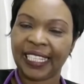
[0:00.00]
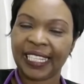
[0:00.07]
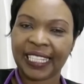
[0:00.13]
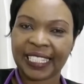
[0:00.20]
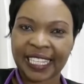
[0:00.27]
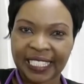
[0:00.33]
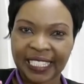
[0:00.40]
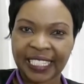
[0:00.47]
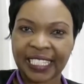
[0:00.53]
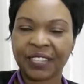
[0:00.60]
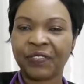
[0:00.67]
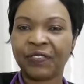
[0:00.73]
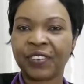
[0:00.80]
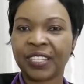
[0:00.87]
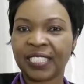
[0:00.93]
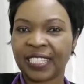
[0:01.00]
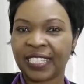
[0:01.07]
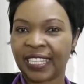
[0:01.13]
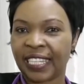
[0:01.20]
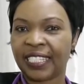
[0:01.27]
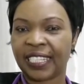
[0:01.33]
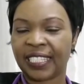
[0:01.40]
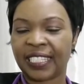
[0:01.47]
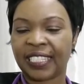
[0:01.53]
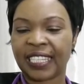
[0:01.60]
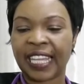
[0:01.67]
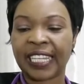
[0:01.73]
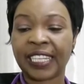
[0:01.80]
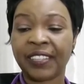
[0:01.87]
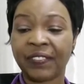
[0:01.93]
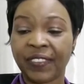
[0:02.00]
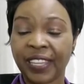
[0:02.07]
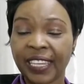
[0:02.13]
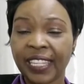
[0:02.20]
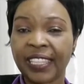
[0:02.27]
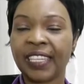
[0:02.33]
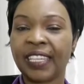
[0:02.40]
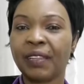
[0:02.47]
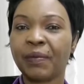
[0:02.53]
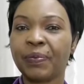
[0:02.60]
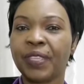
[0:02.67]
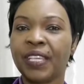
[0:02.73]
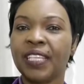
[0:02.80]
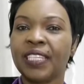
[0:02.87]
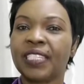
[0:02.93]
It has different stages. And if anything,